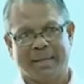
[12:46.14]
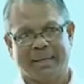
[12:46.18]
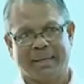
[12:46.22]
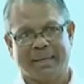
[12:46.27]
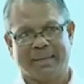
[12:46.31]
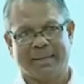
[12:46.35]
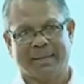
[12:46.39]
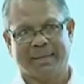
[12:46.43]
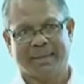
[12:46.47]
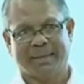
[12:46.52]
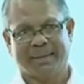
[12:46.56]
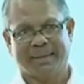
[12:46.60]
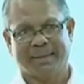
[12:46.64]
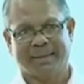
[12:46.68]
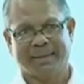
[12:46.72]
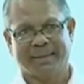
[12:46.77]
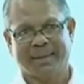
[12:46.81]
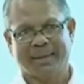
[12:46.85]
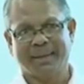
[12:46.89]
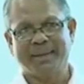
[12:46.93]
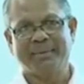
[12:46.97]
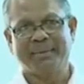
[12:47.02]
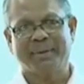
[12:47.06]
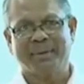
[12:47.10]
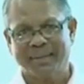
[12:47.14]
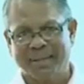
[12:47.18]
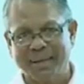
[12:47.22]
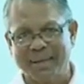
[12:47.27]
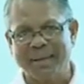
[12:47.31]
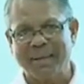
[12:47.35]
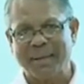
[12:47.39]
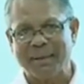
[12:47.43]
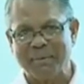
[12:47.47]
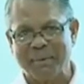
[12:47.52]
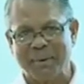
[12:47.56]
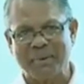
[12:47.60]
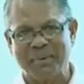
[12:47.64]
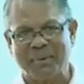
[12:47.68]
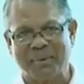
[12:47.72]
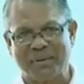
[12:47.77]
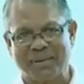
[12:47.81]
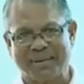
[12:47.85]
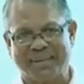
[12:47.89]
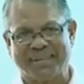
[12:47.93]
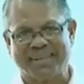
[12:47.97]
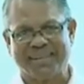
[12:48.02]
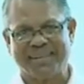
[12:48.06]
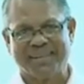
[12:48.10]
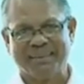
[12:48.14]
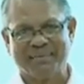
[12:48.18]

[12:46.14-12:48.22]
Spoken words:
Anyway, think about it.